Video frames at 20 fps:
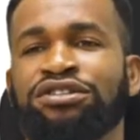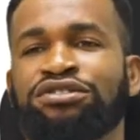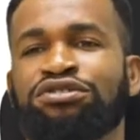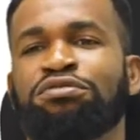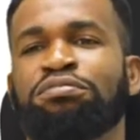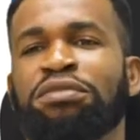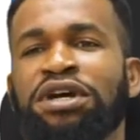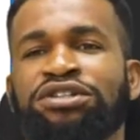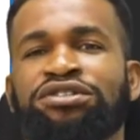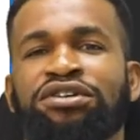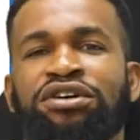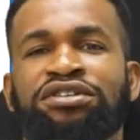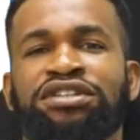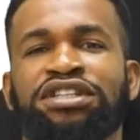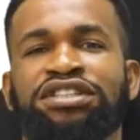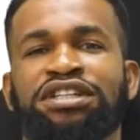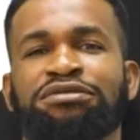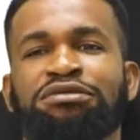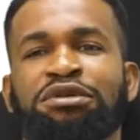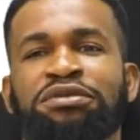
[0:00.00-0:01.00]
to measure
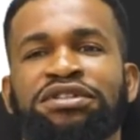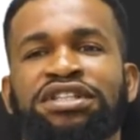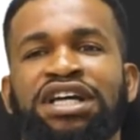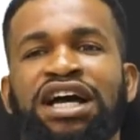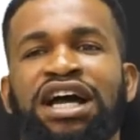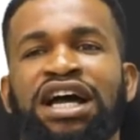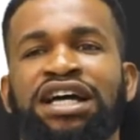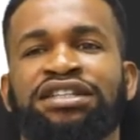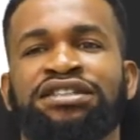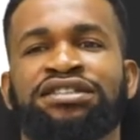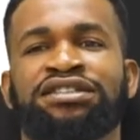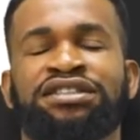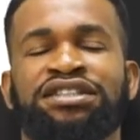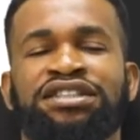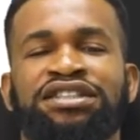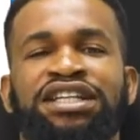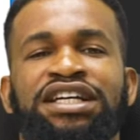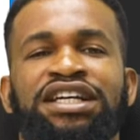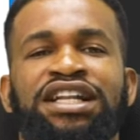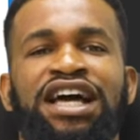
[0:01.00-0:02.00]
the thermometer, and
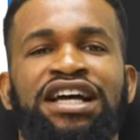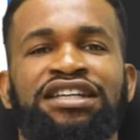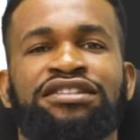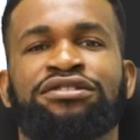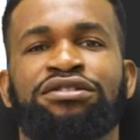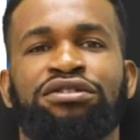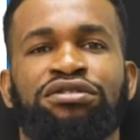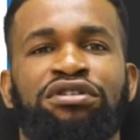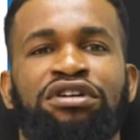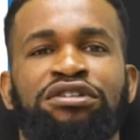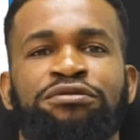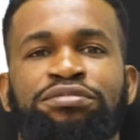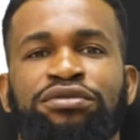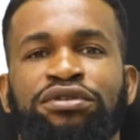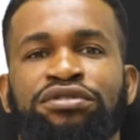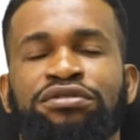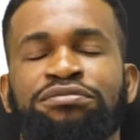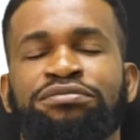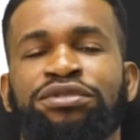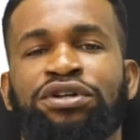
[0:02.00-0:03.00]
the glass got
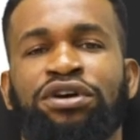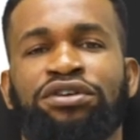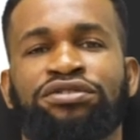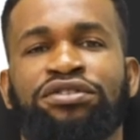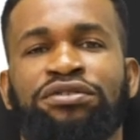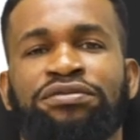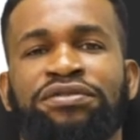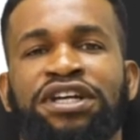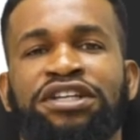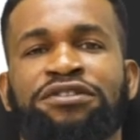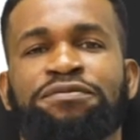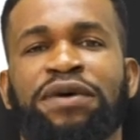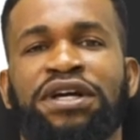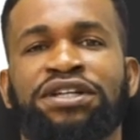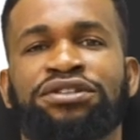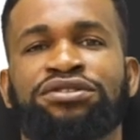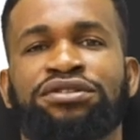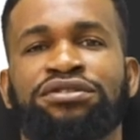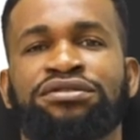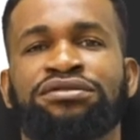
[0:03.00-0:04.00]
broken because of
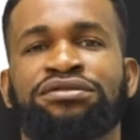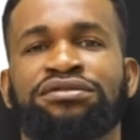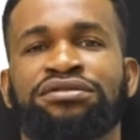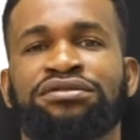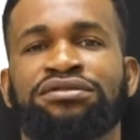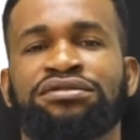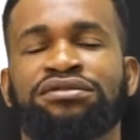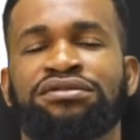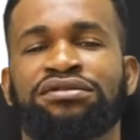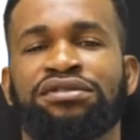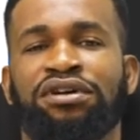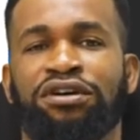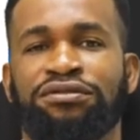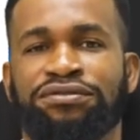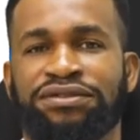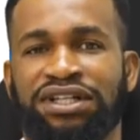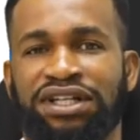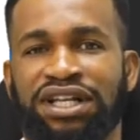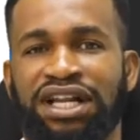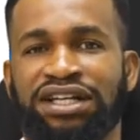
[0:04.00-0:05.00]
expansion
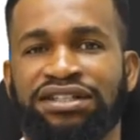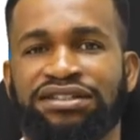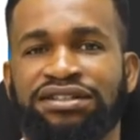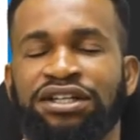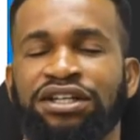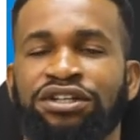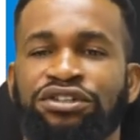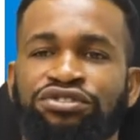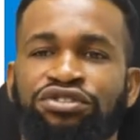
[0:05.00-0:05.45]
of the glass.